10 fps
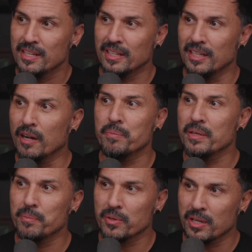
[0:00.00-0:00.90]
young
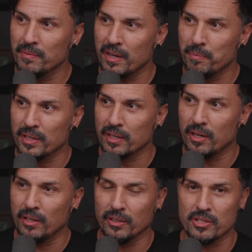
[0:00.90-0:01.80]
people coming up into
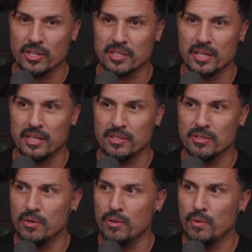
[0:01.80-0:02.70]
college, it's it's
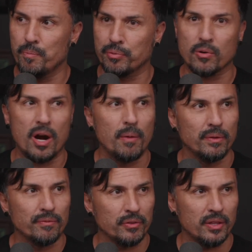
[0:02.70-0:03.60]
no
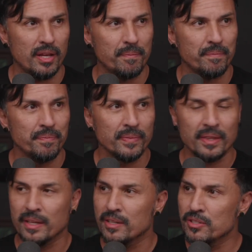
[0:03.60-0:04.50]
problem for them
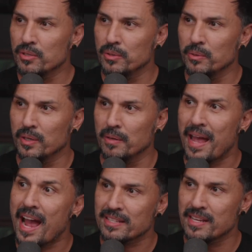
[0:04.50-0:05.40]
to um,
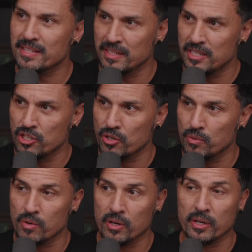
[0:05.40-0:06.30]
access a
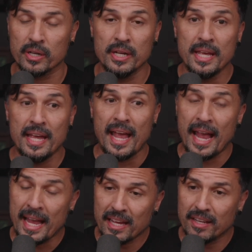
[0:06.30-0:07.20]
digital work,
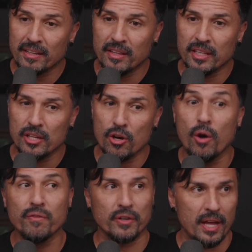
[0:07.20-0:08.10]
and the
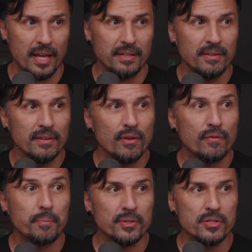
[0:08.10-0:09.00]
overhead
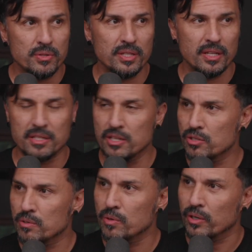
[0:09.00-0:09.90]
for producing the
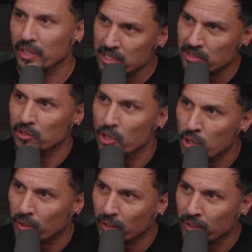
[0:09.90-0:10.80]
digital work is
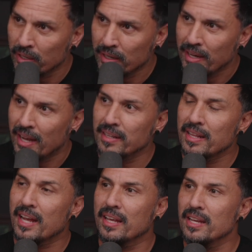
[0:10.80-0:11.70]
lower, and in
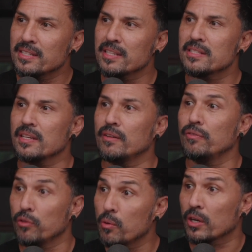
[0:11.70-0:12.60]
that case, it's of
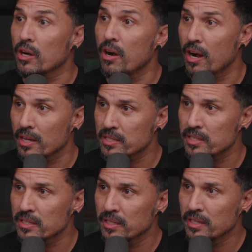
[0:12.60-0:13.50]
lower
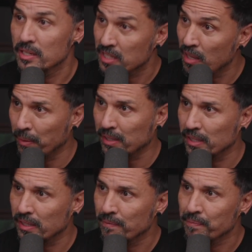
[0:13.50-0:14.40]
cost
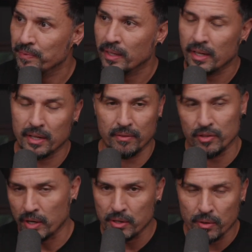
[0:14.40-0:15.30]
typically, mm-hmm. uh, even
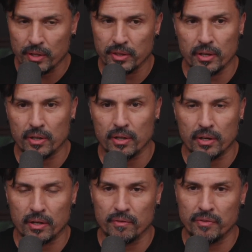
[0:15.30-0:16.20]
though I know that there
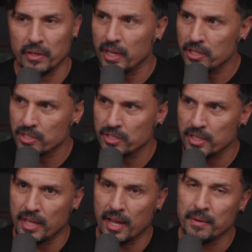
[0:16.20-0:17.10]
are variations
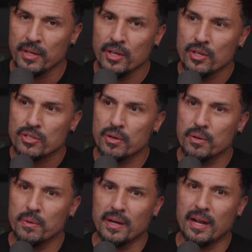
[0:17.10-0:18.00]
in that.
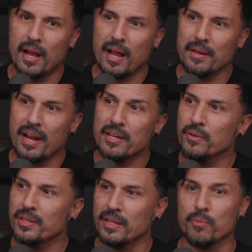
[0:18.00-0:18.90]
So I I
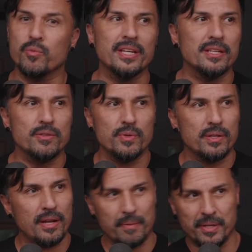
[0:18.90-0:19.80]
know that we we
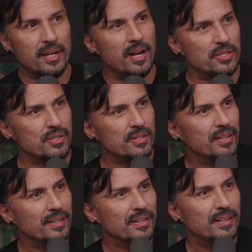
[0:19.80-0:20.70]
I mean gosh,
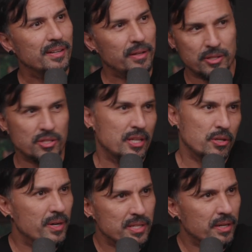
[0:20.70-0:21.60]
it's it's
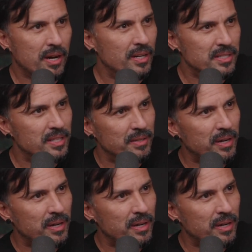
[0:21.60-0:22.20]
always a constant